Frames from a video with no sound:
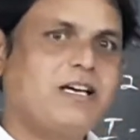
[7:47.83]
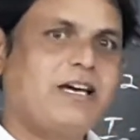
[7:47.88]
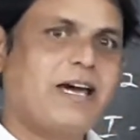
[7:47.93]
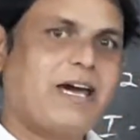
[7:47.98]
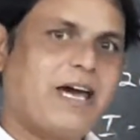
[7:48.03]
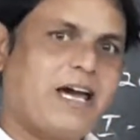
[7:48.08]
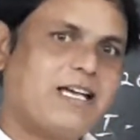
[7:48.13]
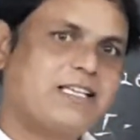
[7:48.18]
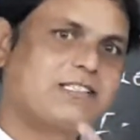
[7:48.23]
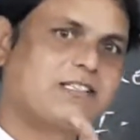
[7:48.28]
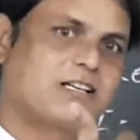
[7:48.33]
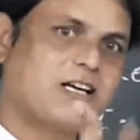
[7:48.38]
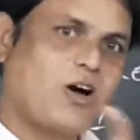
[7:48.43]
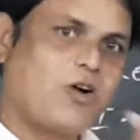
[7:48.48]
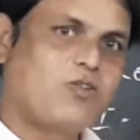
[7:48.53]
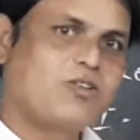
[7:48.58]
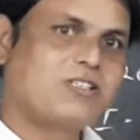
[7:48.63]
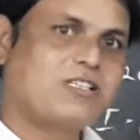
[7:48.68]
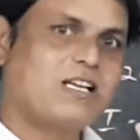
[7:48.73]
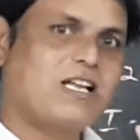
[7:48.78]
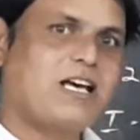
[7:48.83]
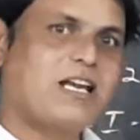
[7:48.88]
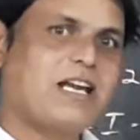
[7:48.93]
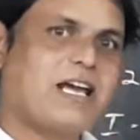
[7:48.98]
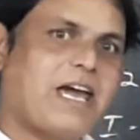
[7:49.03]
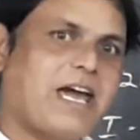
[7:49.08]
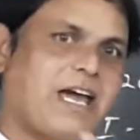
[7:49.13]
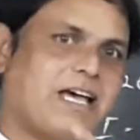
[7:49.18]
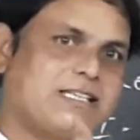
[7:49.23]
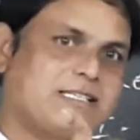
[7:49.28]
as councillor,
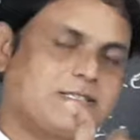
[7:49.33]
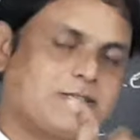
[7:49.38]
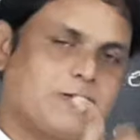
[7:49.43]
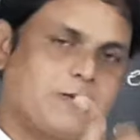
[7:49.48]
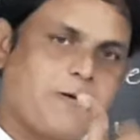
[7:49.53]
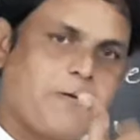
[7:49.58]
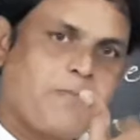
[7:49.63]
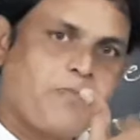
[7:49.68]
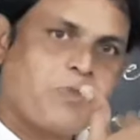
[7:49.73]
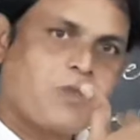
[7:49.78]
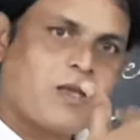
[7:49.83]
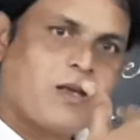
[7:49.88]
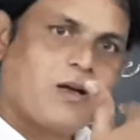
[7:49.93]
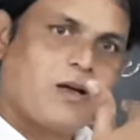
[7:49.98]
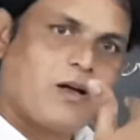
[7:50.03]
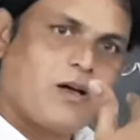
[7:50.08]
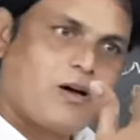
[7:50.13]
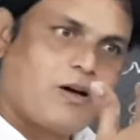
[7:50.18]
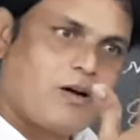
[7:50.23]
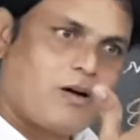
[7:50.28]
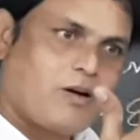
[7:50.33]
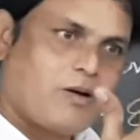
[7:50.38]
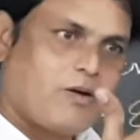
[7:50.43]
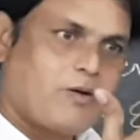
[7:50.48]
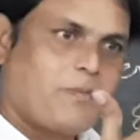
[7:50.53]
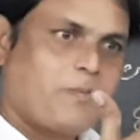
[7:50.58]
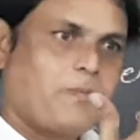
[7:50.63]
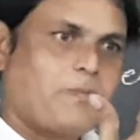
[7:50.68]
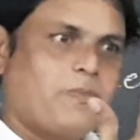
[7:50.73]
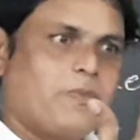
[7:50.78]
as
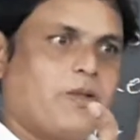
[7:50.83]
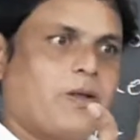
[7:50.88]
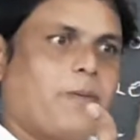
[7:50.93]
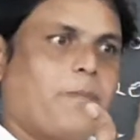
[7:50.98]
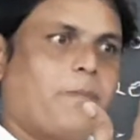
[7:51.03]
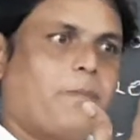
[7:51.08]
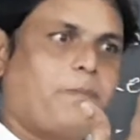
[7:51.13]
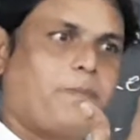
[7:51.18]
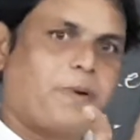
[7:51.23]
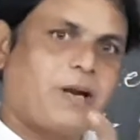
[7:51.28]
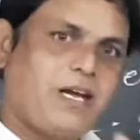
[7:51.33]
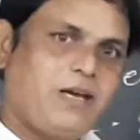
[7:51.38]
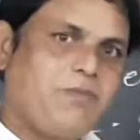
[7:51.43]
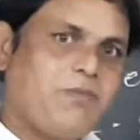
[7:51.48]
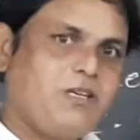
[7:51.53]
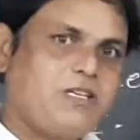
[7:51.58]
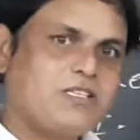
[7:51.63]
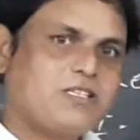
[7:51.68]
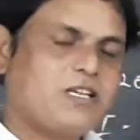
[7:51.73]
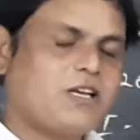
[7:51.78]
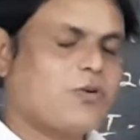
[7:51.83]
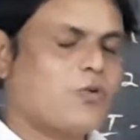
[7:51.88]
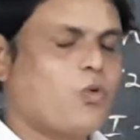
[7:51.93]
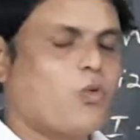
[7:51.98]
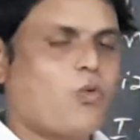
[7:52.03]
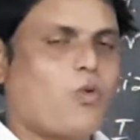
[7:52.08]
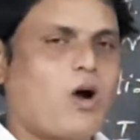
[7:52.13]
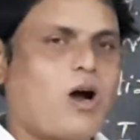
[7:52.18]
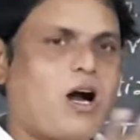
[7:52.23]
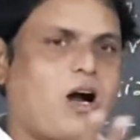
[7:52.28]
prime minister,
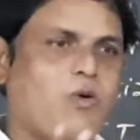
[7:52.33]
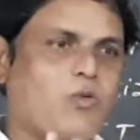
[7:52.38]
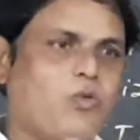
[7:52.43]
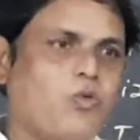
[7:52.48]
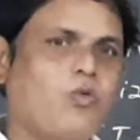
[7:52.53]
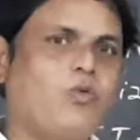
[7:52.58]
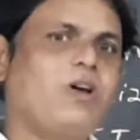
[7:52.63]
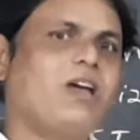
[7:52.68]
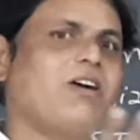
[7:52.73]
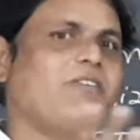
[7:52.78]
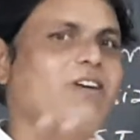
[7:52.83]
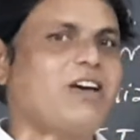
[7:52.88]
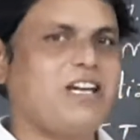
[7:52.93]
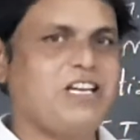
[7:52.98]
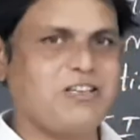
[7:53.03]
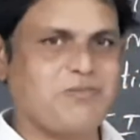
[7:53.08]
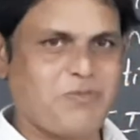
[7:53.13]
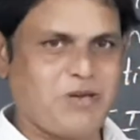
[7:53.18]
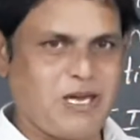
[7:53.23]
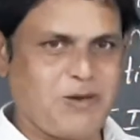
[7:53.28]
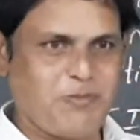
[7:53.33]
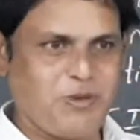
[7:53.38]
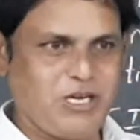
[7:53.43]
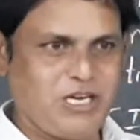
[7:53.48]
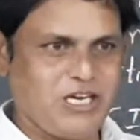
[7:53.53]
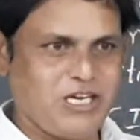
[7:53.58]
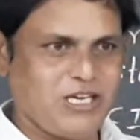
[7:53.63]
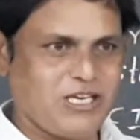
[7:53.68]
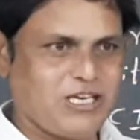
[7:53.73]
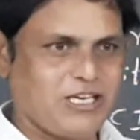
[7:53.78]
whoever it may
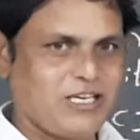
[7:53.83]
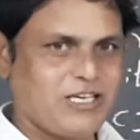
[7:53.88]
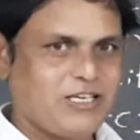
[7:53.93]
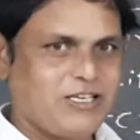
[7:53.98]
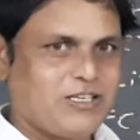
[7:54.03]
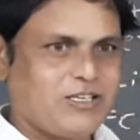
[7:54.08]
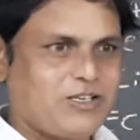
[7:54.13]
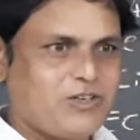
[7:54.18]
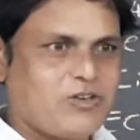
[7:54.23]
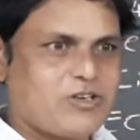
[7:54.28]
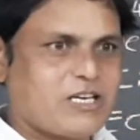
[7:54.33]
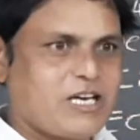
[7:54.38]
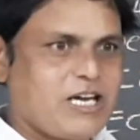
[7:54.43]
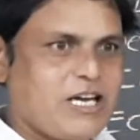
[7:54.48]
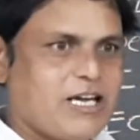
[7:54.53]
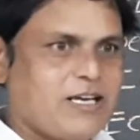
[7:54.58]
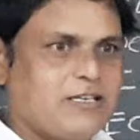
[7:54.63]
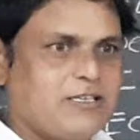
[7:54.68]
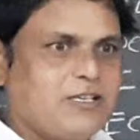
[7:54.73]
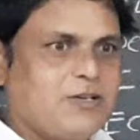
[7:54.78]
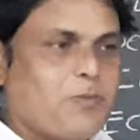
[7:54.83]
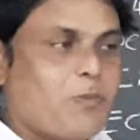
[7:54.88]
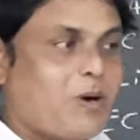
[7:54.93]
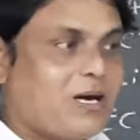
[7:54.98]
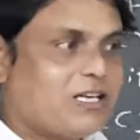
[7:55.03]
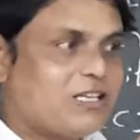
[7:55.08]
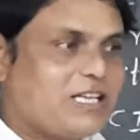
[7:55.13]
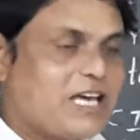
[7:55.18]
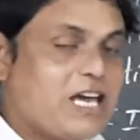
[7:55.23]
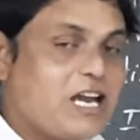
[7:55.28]
be, okay.
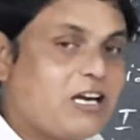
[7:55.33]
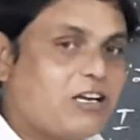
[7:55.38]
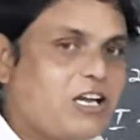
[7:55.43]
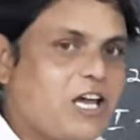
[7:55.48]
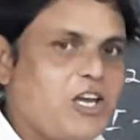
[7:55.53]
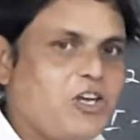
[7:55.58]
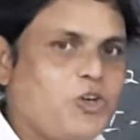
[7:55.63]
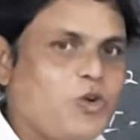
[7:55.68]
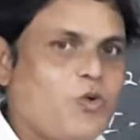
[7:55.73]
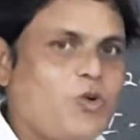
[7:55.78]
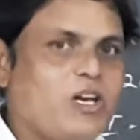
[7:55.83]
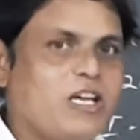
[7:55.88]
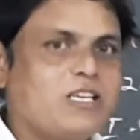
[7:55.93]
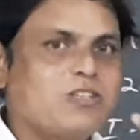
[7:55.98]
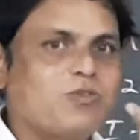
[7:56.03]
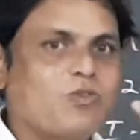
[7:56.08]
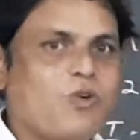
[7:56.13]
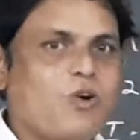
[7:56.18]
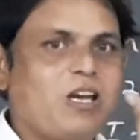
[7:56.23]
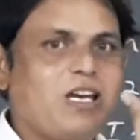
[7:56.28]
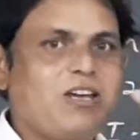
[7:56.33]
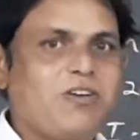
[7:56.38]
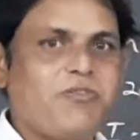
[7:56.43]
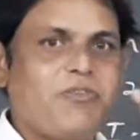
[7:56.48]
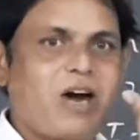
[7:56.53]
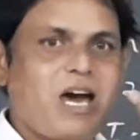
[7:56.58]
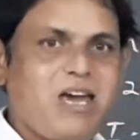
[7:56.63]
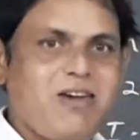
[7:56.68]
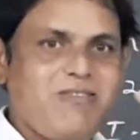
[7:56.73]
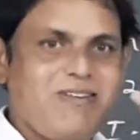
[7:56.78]
But their tenure is only
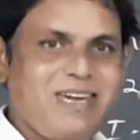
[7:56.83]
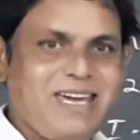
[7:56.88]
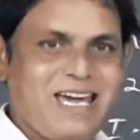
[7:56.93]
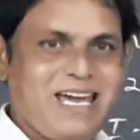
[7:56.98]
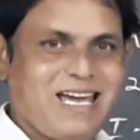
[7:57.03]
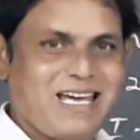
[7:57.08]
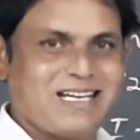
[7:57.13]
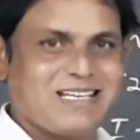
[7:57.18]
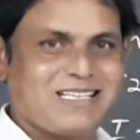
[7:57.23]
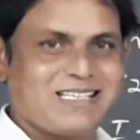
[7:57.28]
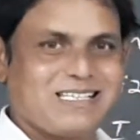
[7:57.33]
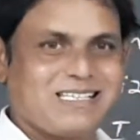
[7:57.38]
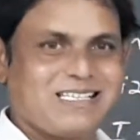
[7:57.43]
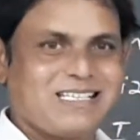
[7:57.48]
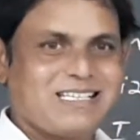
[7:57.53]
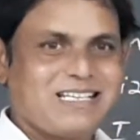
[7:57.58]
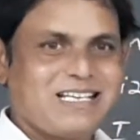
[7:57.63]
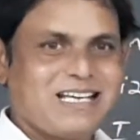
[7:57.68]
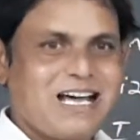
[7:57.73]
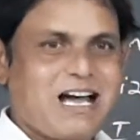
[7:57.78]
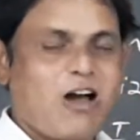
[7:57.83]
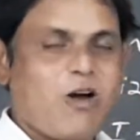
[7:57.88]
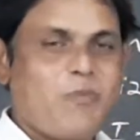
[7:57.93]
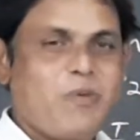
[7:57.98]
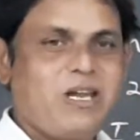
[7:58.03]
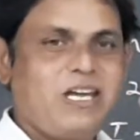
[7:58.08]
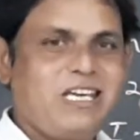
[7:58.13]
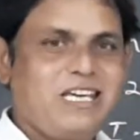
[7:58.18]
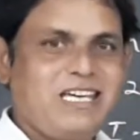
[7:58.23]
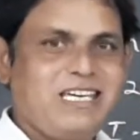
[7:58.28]
5 years. How
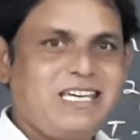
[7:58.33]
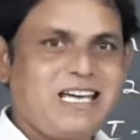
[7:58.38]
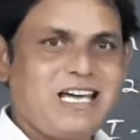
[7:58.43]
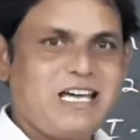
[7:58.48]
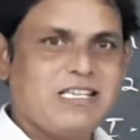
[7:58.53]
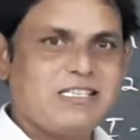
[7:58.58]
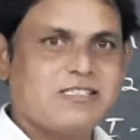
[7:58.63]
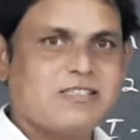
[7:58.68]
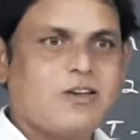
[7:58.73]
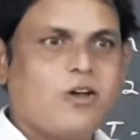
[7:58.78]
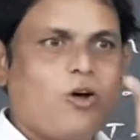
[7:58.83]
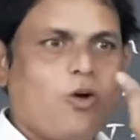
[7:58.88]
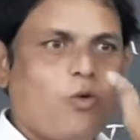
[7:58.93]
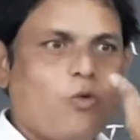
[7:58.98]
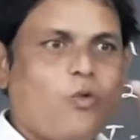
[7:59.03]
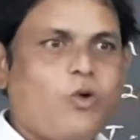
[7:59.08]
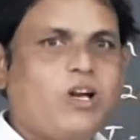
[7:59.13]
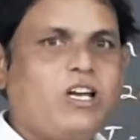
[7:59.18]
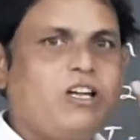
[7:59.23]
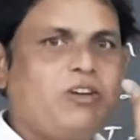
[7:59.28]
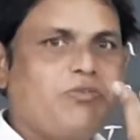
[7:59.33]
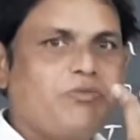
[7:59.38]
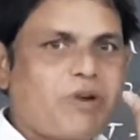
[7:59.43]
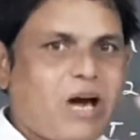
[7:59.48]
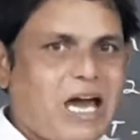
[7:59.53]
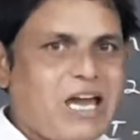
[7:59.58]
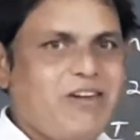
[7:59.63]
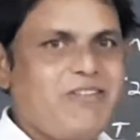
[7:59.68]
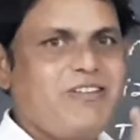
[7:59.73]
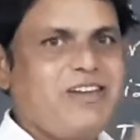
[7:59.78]
many years? Only
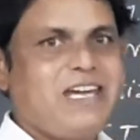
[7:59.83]
5